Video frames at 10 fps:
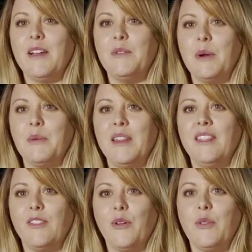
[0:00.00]
where we'd
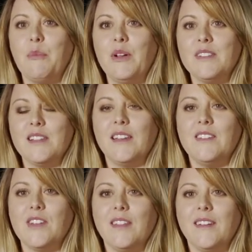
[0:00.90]
throw the balls at
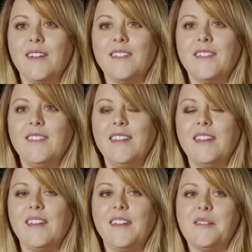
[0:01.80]
each other,
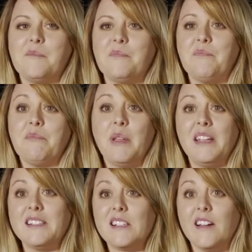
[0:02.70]

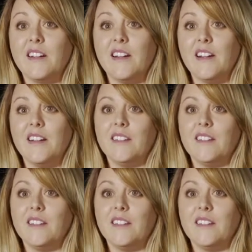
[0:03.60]
playing soccer,